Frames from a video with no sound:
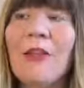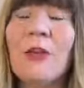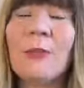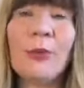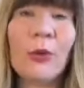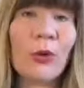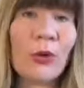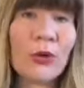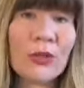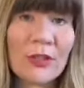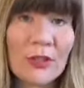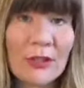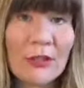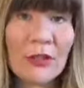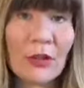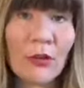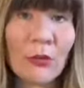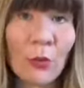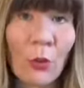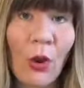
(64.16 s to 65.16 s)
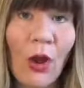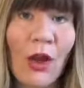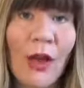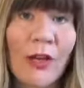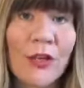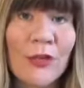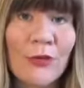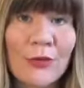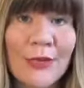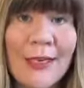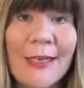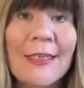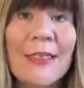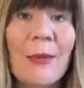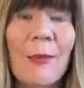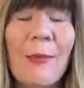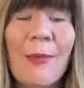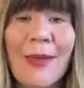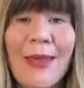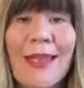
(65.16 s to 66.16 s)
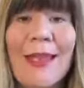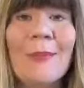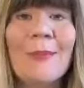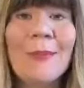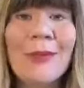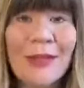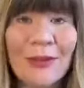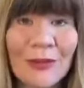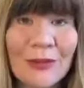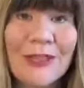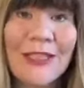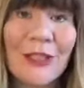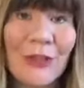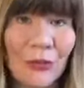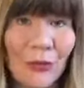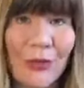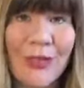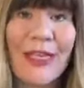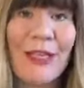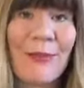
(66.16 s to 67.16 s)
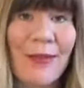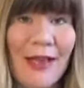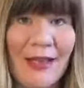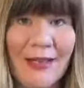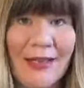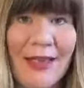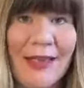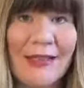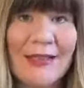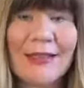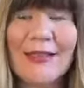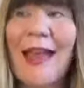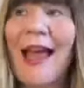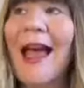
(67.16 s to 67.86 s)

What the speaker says: the importance of why you need to be building your email list,